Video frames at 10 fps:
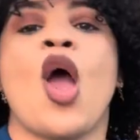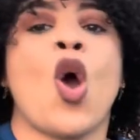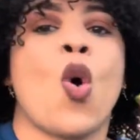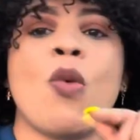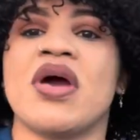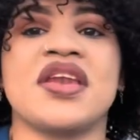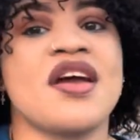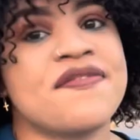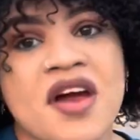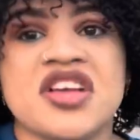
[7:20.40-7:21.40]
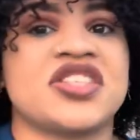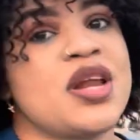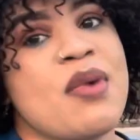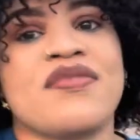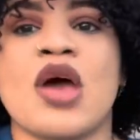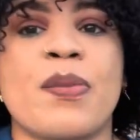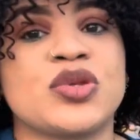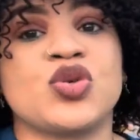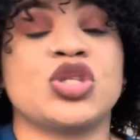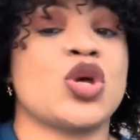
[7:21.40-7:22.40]
Woman, they are foreign, so them have the
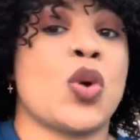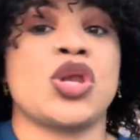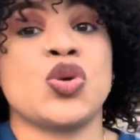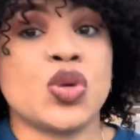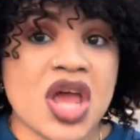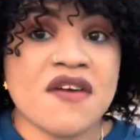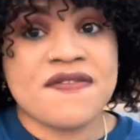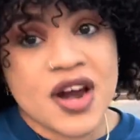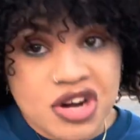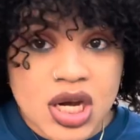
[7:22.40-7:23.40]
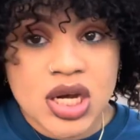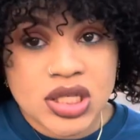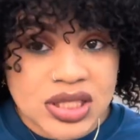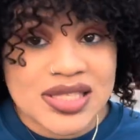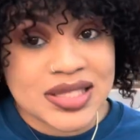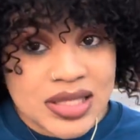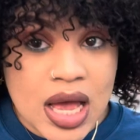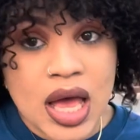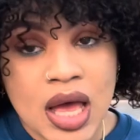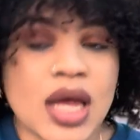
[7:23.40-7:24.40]
opportunity. When you, they are foreign,
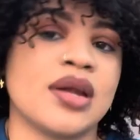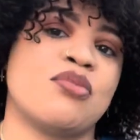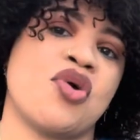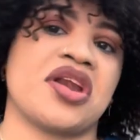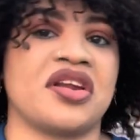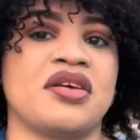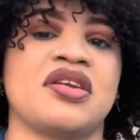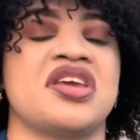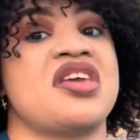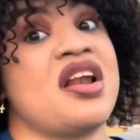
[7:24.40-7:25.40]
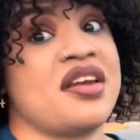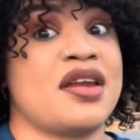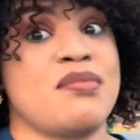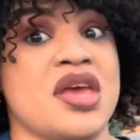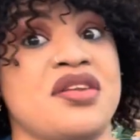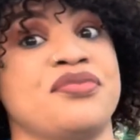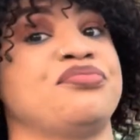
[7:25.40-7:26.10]
sister, the boy and the girl in the bed.